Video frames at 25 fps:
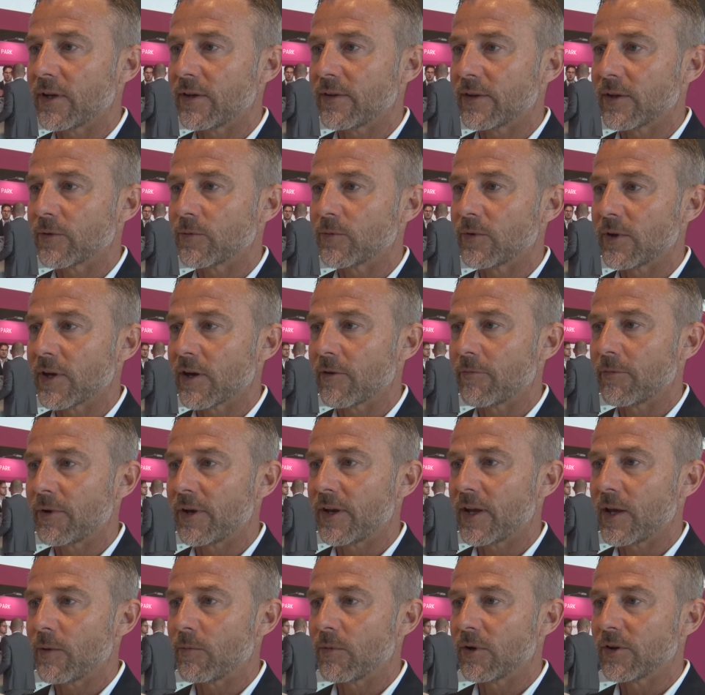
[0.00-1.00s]
and that we have
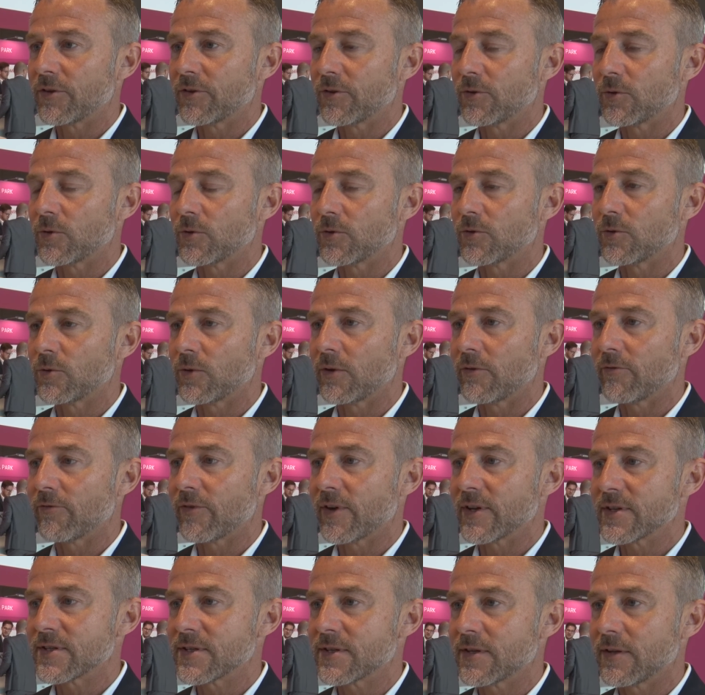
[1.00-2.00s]
been able to
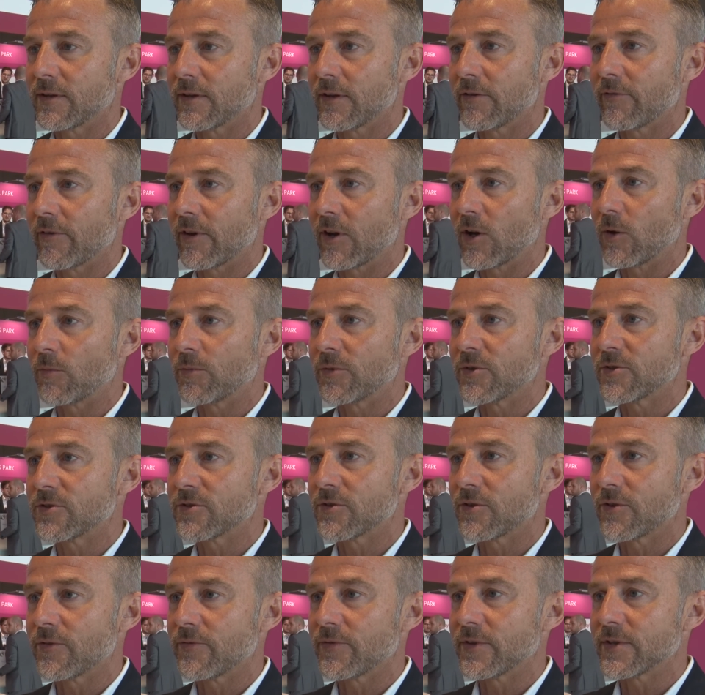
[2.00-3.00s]
invest and develop the
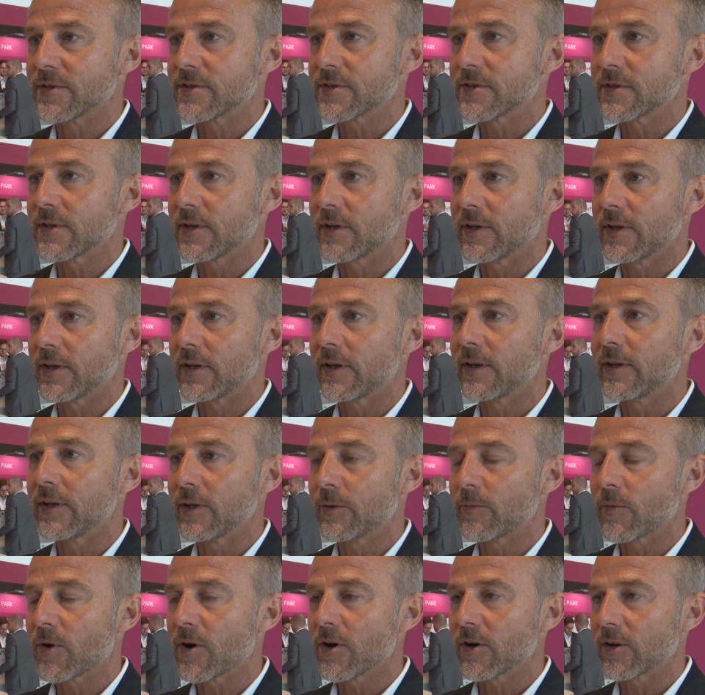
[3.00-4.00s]
service
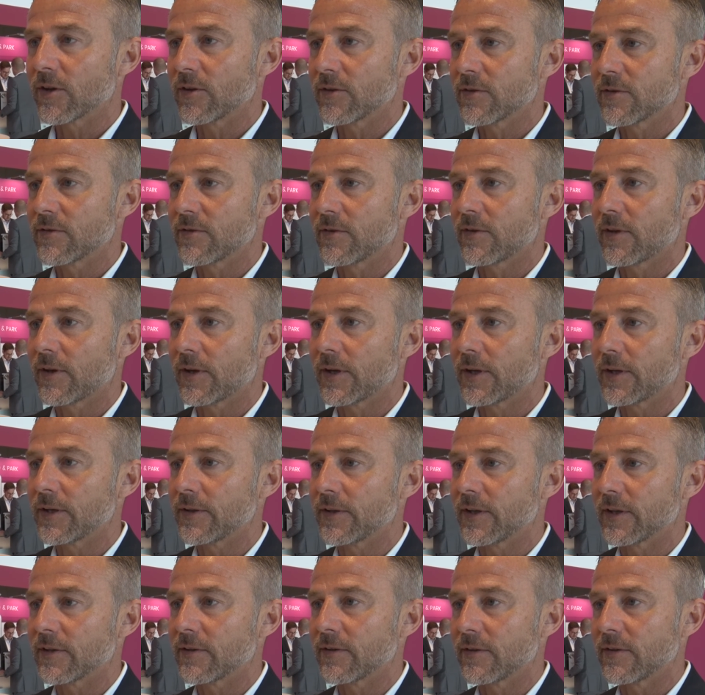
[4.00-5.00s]
in a market
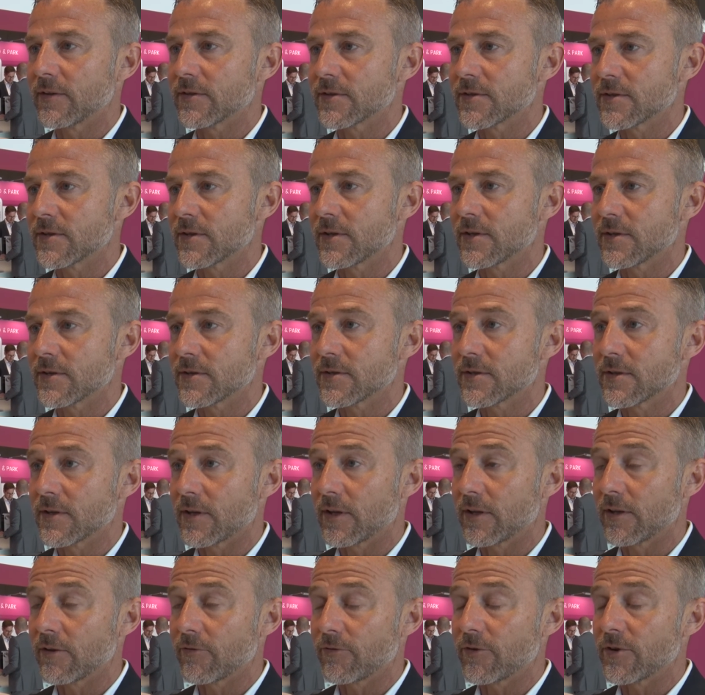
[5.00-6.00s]
that is
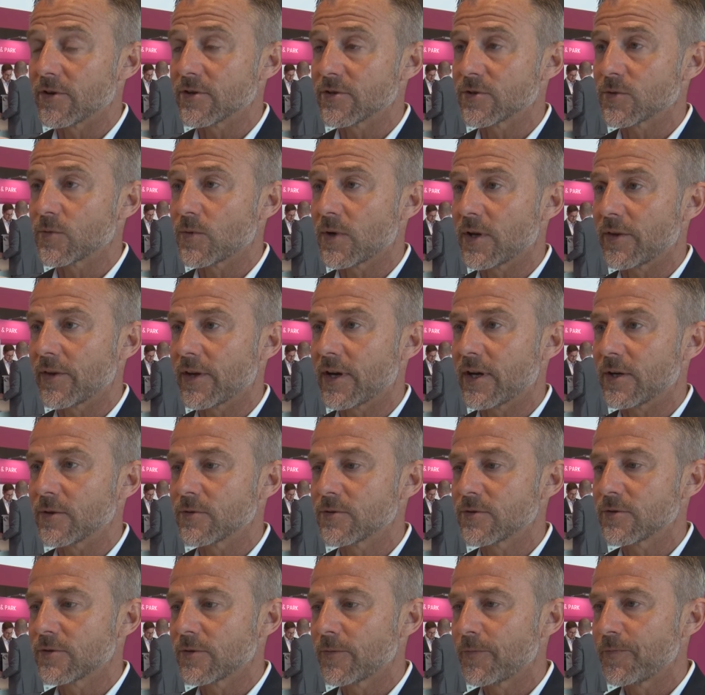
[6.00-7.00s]
the first one
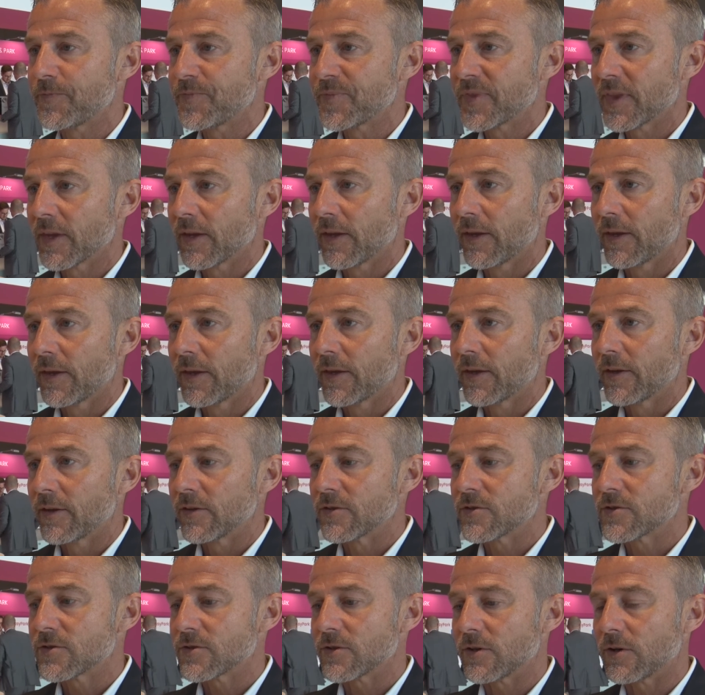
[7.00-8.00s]
out.
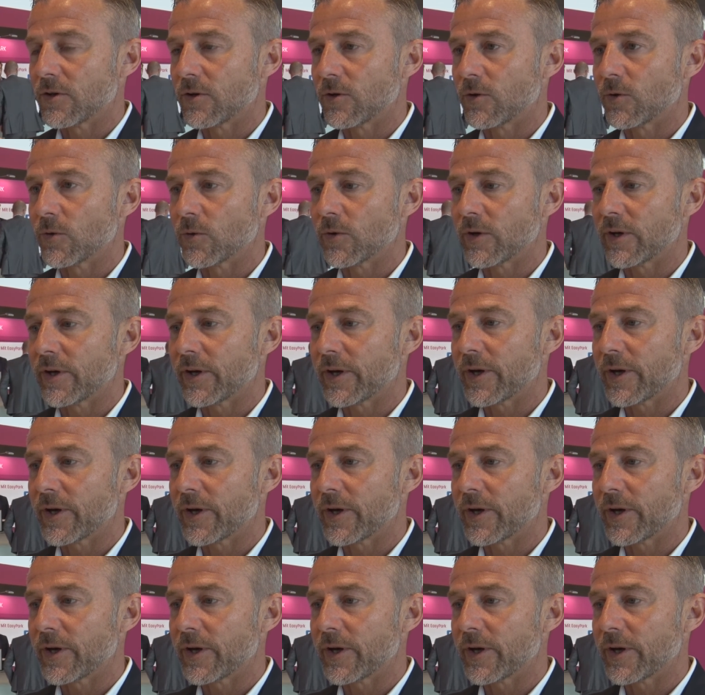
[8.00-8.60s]
So